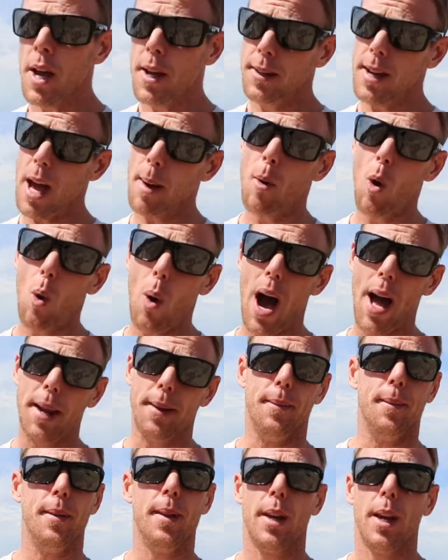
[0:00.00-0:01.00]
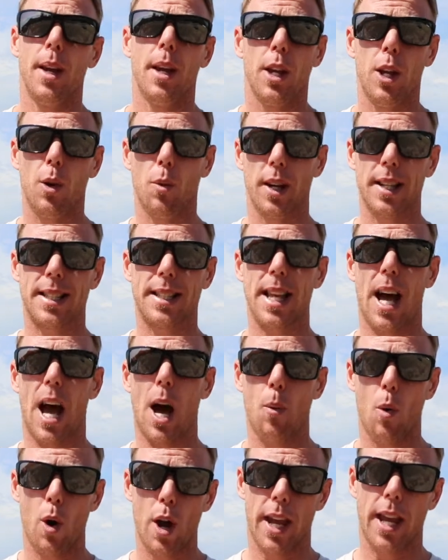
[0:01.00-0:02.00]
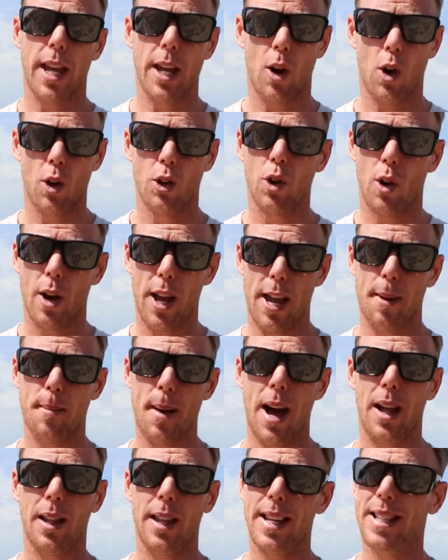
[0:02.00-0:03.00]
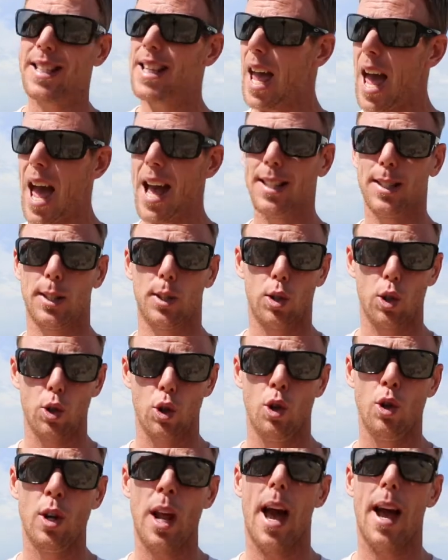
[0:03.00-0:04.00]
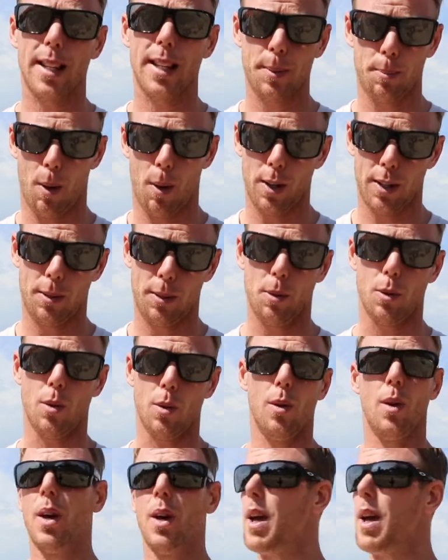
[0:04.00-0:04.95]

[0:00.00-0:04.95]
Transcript: Number 1, you want to start working on your email list as soon as possible.